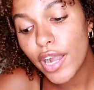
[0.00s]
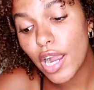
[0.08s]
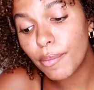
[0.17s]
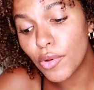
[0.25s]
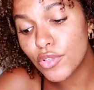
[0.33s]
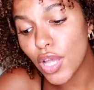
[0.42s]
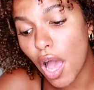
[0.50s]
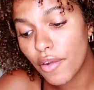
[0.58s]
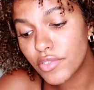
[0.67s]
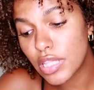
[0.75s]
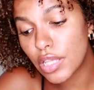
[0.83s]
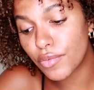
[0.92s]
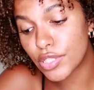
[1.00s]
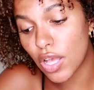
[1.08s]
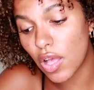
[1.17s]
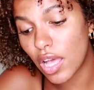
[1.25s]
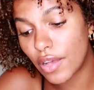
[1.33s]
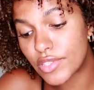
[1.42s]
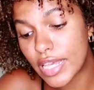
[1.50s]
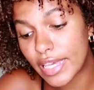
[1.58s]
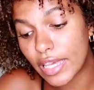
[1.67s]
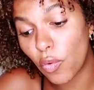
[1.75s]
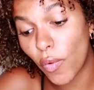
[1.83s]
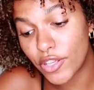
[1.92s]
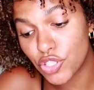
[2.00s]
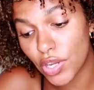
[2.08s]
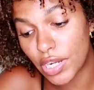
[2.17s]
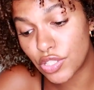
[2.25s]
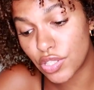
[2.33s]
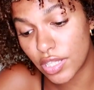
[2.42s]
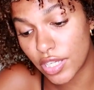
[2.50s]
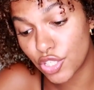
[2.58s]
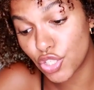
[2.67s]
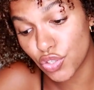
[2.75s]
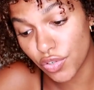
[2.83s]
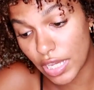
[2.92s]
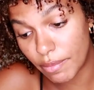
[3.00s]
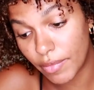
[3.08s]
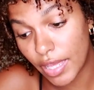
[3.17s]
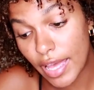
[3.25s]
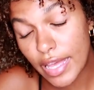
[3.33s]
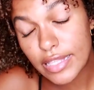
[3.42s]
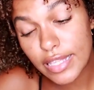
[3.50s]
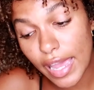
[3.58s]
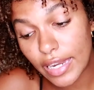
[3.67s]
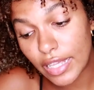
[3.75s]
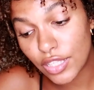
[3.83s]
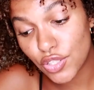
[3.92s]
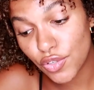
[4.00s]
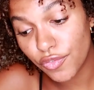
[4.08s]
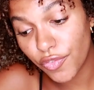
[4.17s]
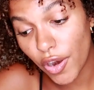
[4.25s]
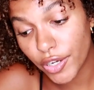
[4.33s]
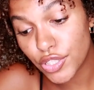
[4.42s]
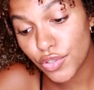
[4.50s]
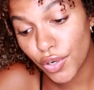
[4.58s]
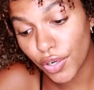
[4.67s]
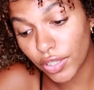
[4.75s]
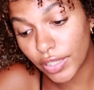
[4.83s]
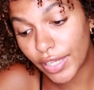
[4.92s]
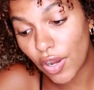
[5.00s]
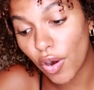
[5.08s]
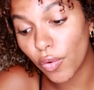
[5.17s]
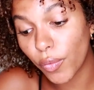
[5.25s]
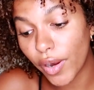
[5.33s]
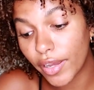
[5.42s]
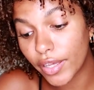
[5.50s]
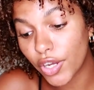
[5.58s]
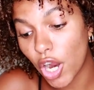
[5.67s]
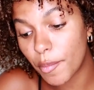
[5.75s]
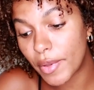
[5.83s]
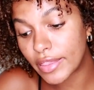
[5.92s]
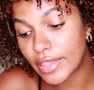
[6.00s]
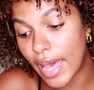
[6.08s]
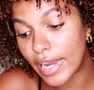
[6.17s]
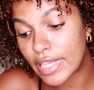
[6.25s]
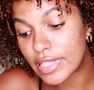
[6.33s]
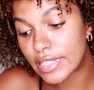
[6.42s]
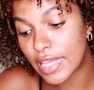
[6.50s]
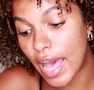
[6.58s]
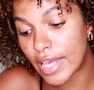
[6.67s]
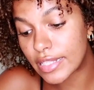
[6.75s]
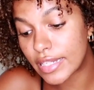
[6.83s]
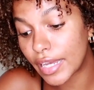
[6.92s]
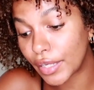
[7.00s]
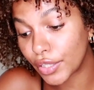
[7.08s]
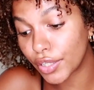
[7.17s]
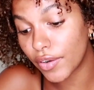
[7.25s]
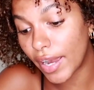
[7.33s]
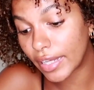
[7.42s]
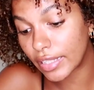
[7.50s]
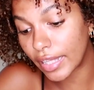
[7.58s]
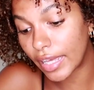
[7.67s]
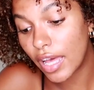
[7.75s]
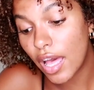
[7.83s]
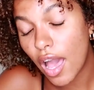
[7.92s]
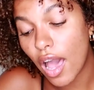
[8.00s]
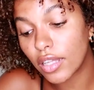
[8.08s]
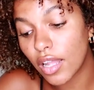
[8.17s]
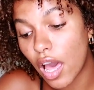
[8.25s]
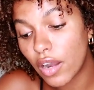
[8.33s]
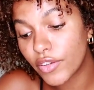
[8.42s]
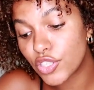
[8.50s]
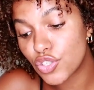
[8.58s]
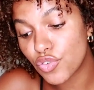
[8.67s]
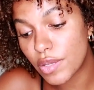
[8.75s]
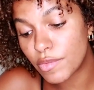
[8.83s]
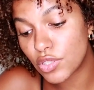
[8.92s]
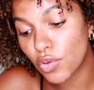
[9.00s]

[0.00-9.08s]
are most often the result of taking waist training to the extreme tightening too far too early, or wearing a garment that is sized incorrectly. A lot of extreme